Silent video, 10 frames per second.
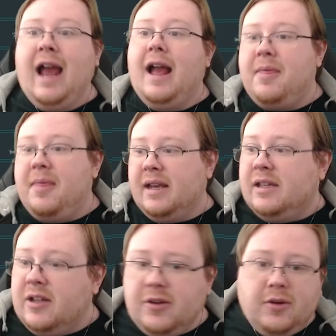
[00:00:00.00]
And then
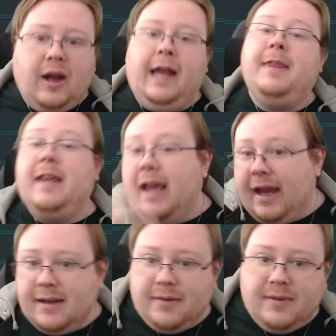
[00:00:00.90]
you, at the
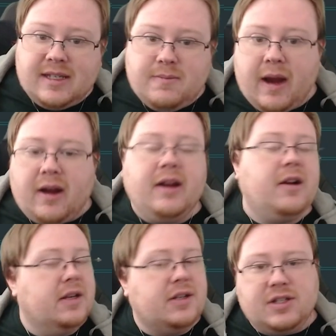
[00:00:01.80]
end of this barrier,
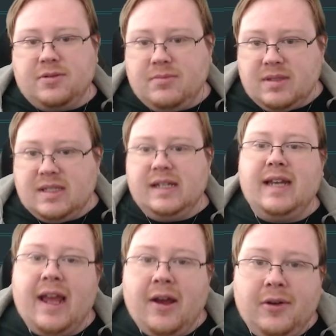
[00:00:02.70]
can just sit
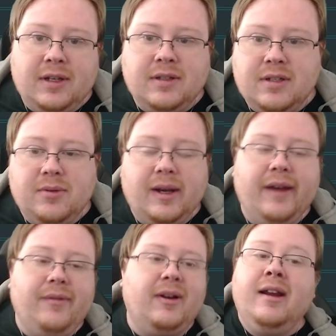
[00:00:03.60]
down and do
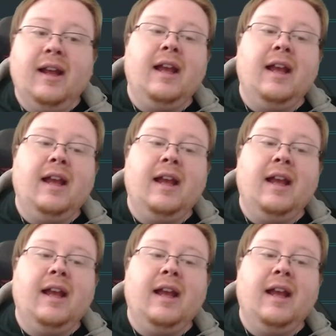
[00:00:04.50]
whatever.